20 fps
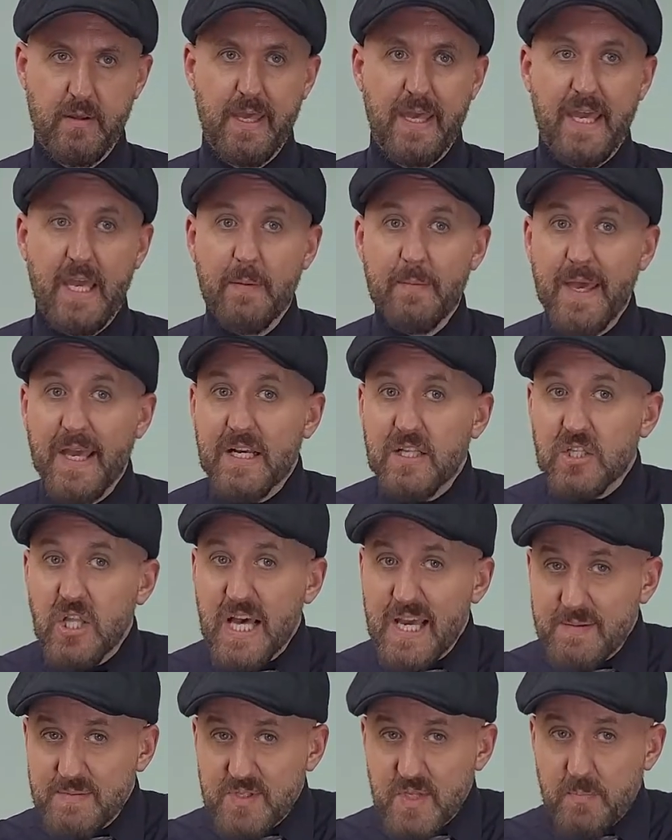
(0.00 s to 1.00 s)
It may
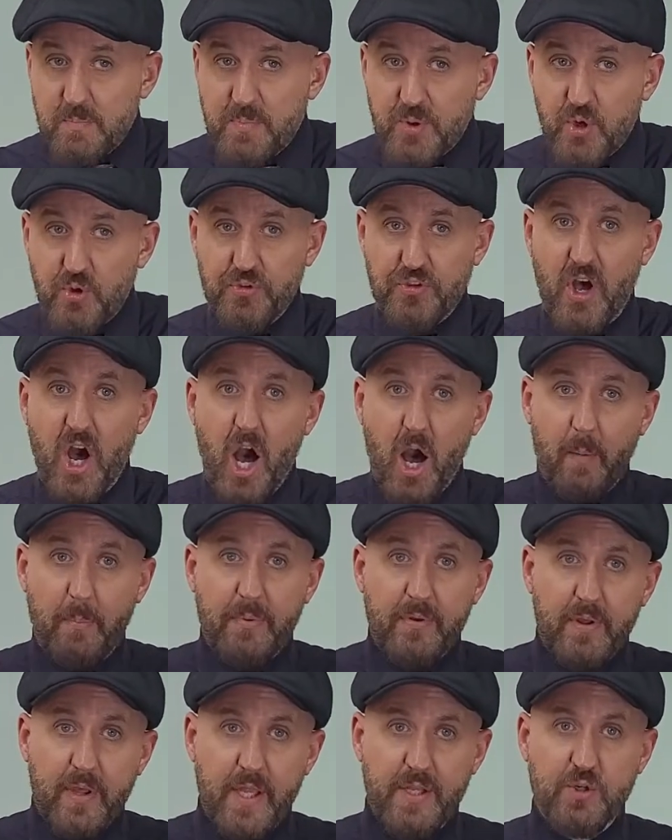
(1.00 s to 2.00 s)
claim to build
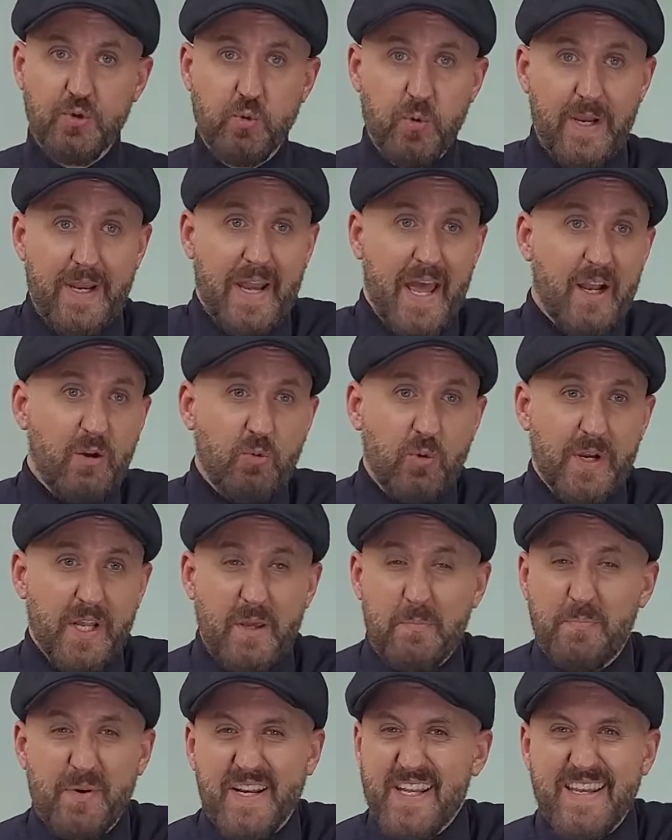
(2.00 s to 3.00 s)
up and create
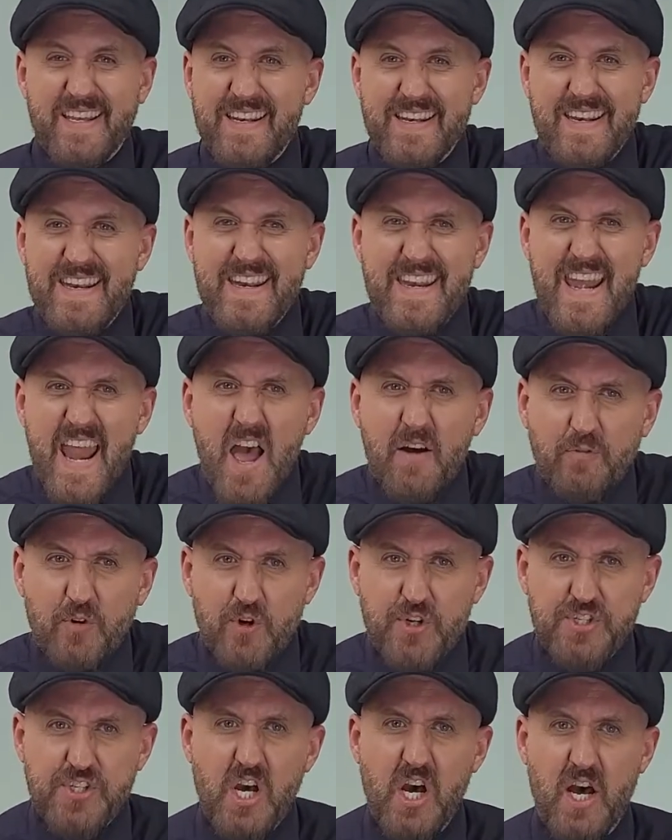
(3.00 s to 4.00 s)
equity, but it
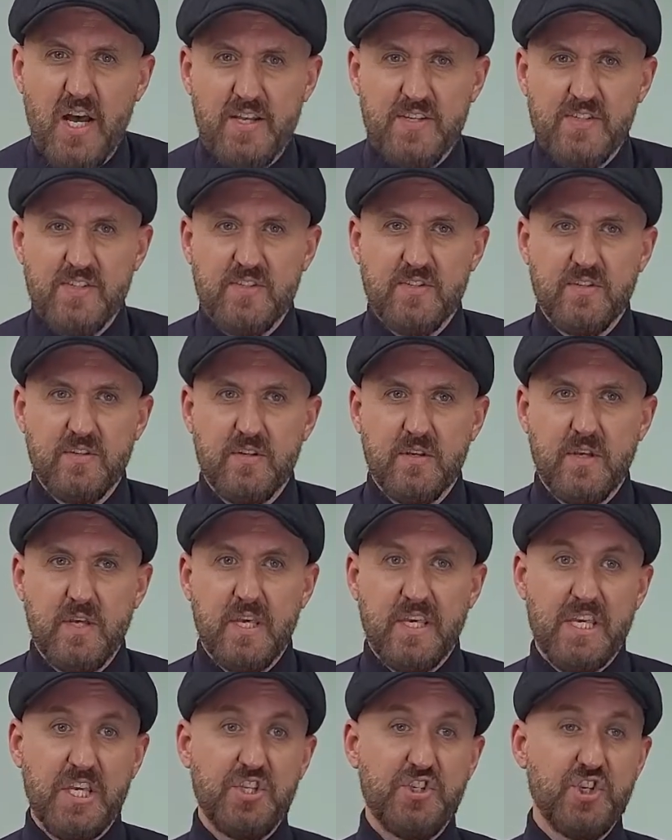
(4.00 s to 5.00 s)
never does.
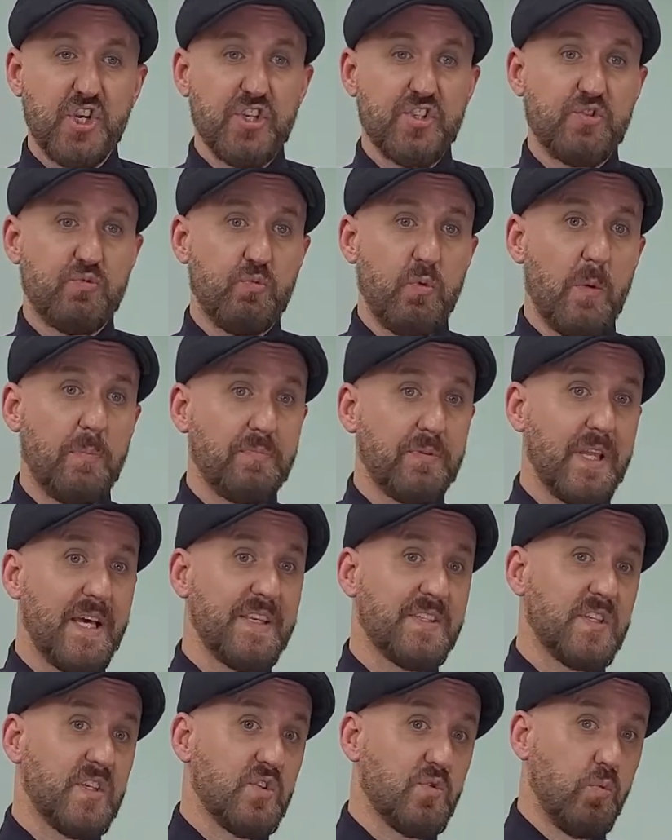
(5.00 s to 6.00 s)
It just
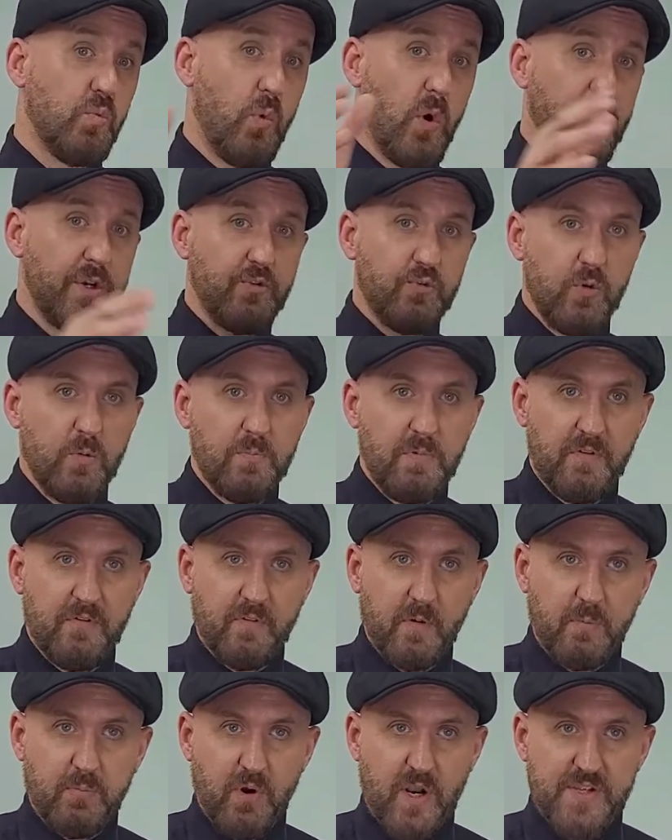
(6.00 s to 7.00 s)
replaces one group of
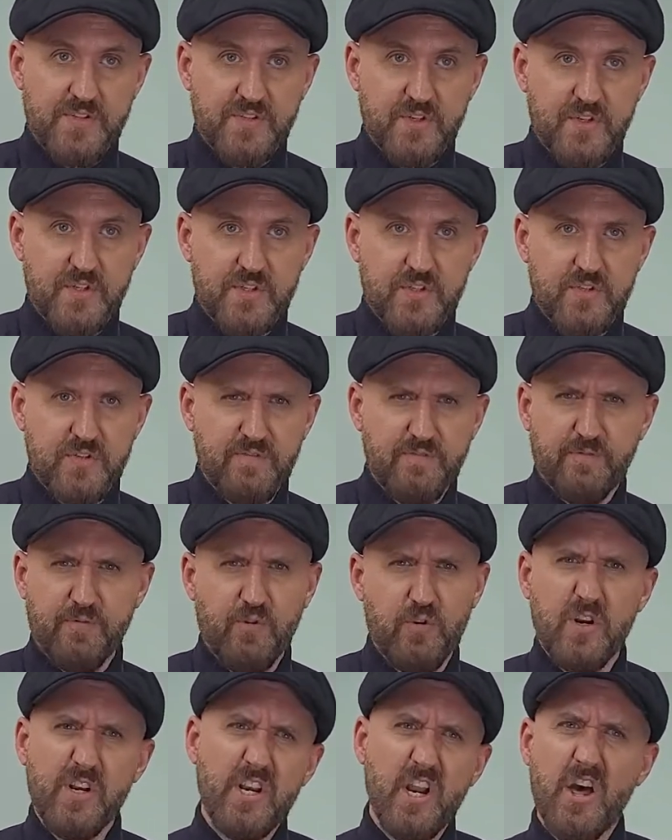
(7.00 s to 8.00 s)
oppressors
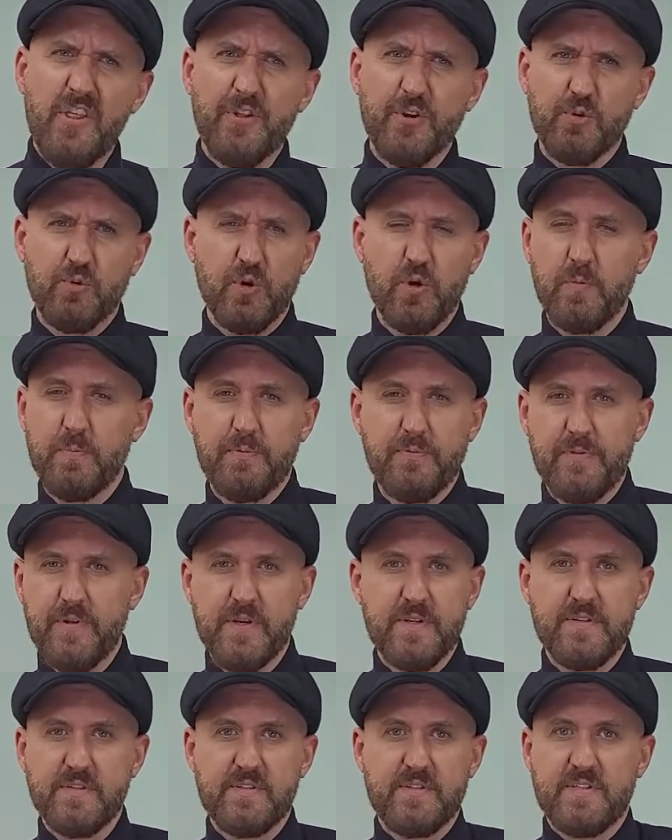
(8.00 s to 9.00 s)
for another group
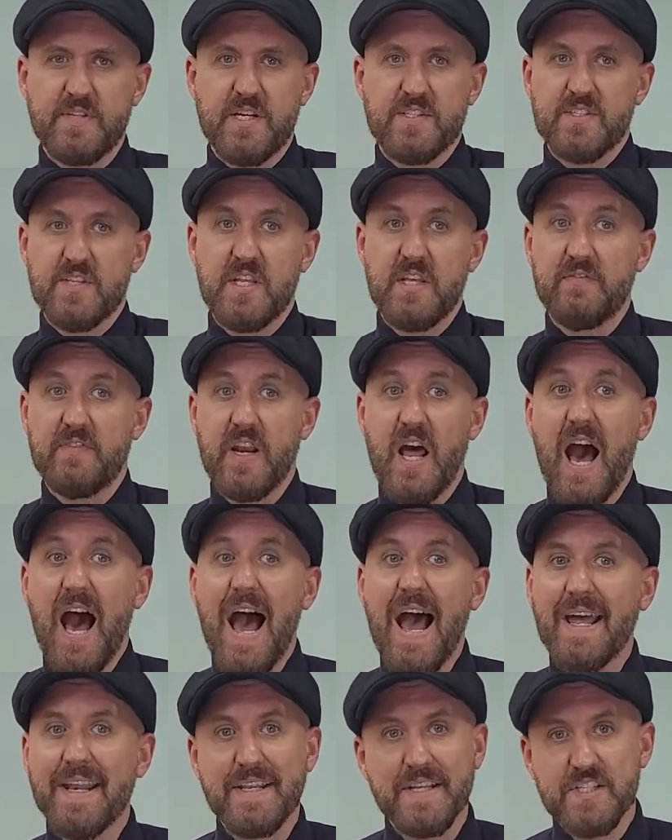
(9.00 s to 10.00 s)
that doesn't even
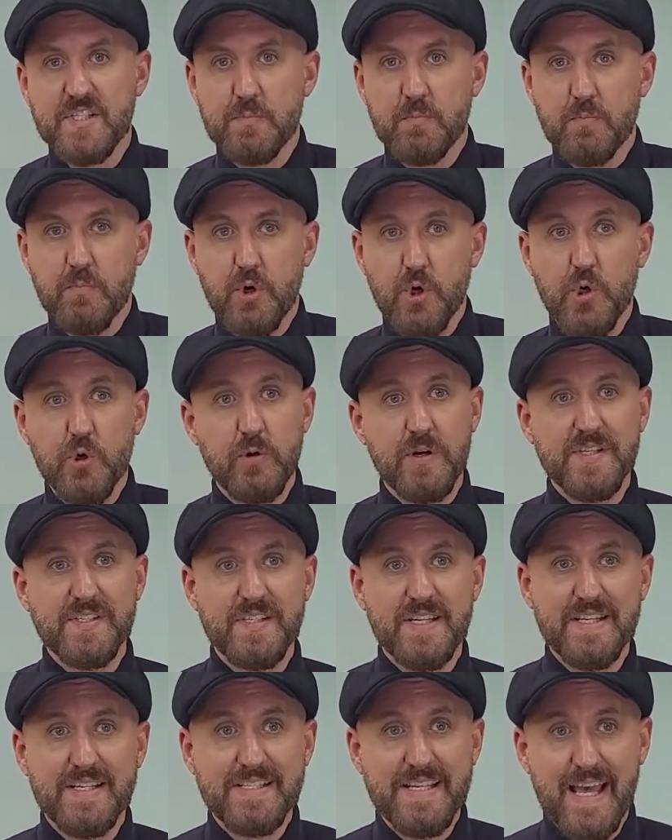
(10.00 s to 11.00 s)
hide its murderous
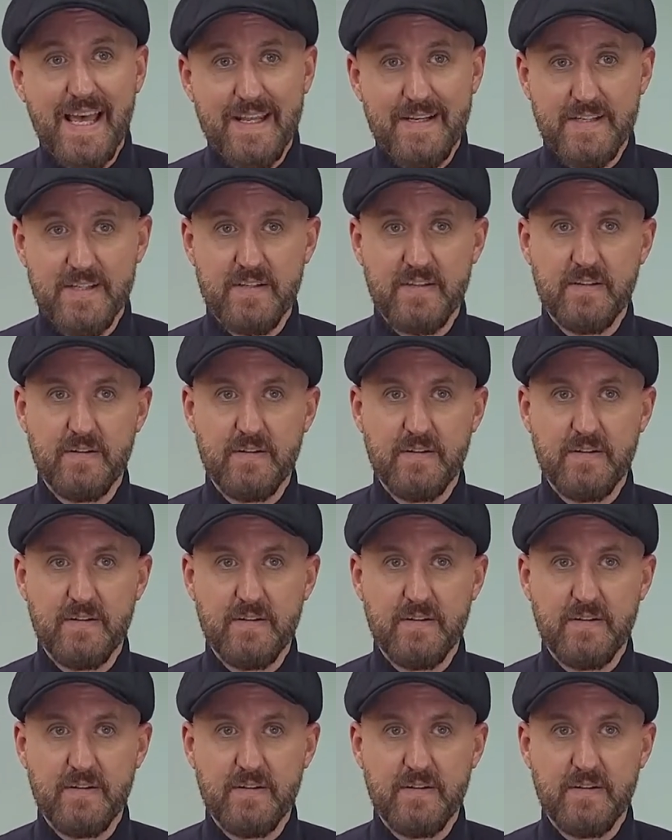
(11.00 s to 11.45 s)
intent.